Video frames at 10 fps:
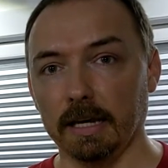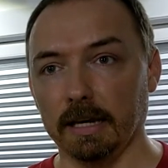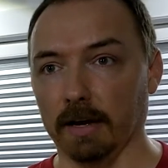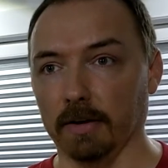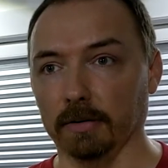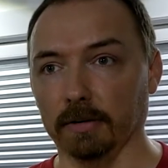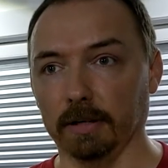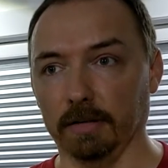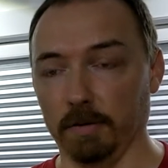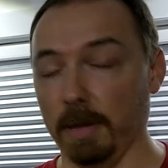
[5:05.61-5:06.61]
Now,
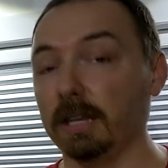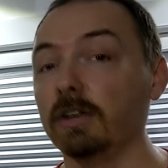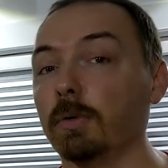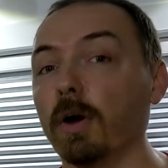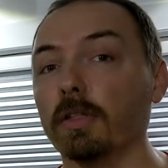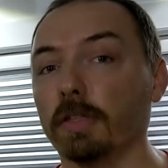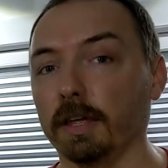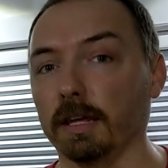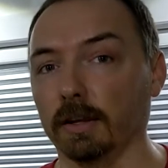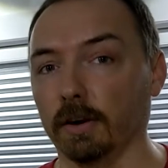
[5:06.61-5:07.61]
if you're making your own
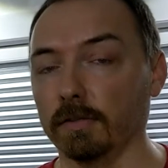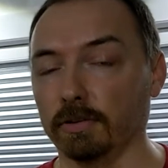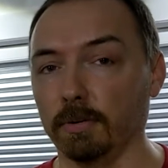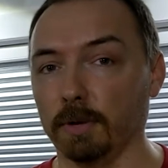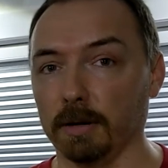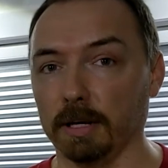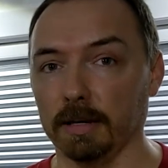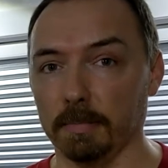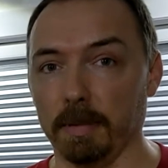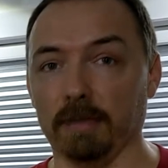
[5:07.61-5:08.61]
thing, you obviously want to
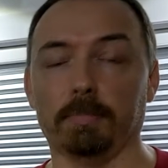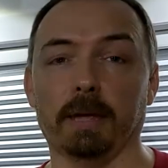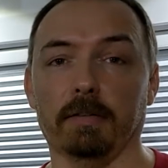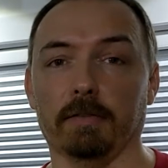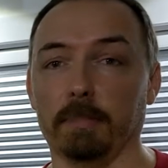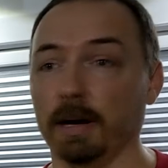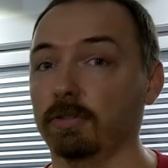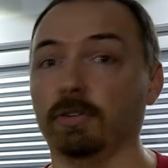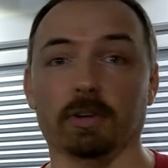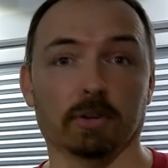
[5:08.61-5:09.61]
get the best bang for buck
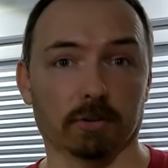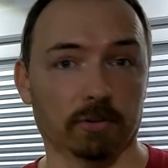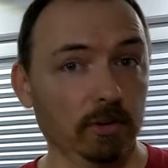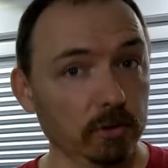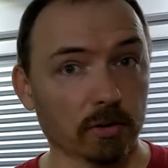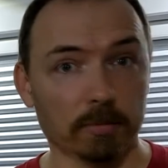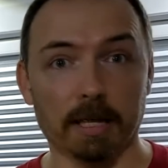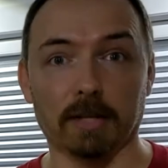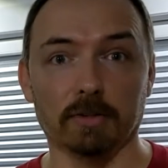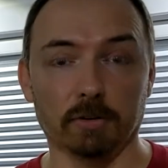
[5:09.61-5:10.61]
so you can continue on
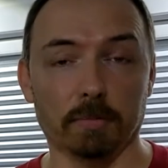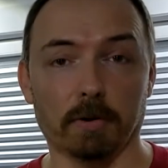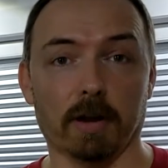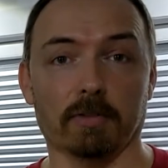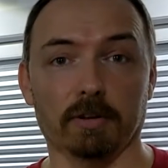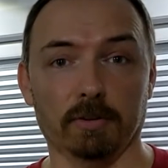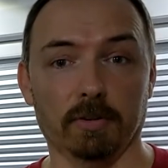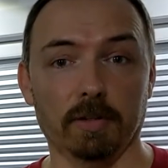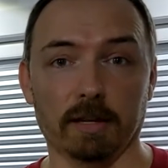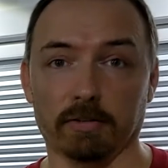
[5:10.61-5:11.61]
making new products and new
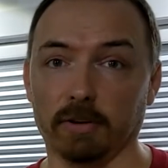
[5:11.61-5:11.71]
things.